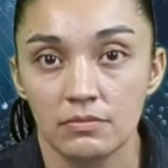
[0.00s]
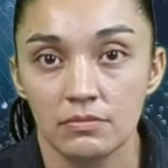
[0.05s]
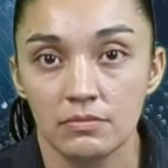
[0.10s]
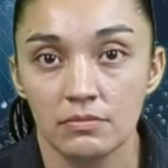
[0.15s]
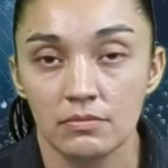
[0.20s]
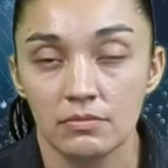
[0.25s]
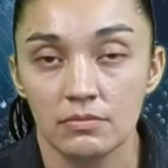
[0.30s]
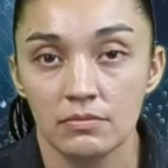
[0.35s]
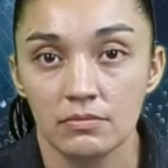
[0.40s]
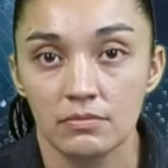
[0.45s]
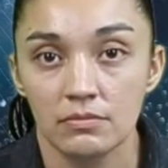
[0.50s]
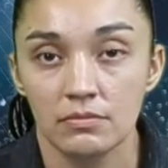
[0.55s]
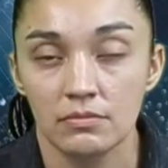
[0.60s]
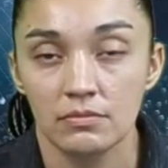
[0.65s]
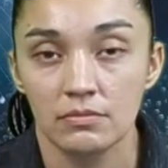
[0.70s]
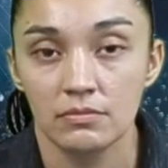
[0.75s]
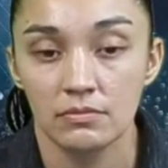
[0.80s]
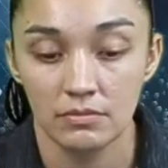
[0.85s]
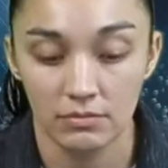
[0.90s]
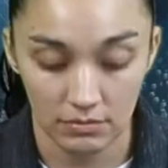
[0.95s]

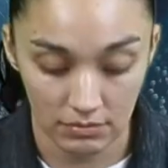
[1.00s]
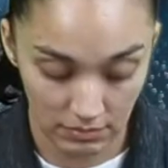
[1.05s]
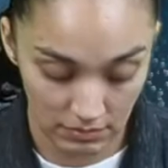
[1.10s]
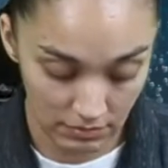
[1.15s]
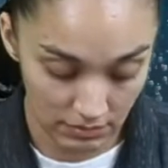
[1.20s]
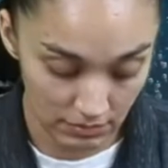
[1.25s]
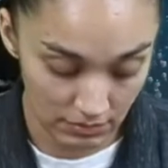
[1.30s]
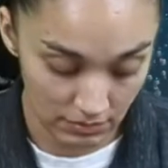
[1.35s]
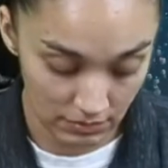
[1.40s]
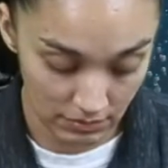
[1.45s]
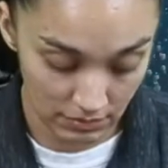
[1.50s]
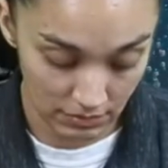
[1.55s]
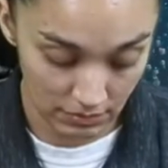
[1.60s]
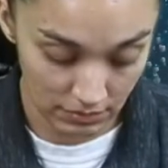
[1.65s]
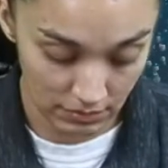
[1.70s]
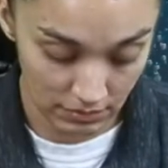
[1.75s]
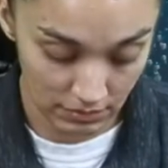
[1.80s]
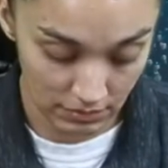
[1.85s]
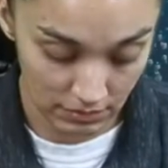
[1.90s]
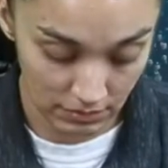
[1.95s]

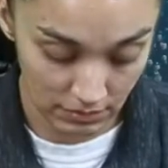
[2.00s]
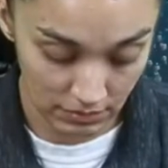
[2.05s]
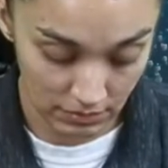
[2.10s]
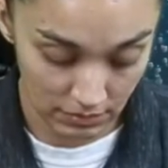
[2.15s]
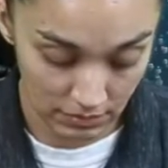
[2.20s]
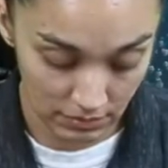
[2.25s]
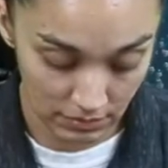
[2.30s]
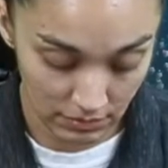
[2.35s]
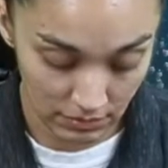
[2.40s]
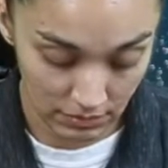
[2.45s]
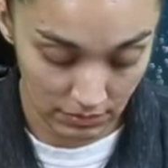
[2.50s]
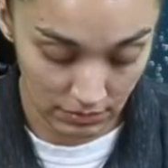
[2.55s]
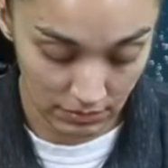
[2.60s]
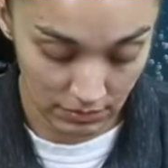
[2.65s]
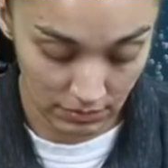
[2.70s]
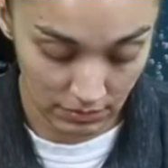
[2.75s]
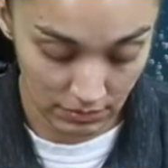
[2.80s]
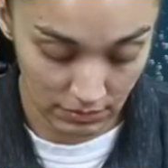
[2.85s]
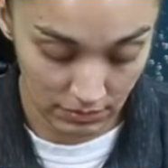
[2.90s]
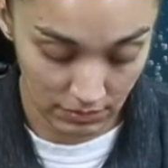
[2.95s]

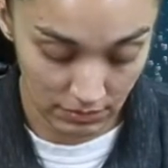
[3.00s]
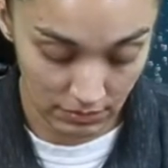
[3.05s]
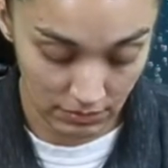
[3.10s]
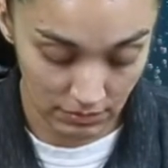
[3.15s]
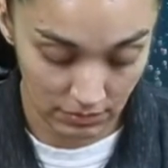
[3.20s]
No words are spoken by the person on screen.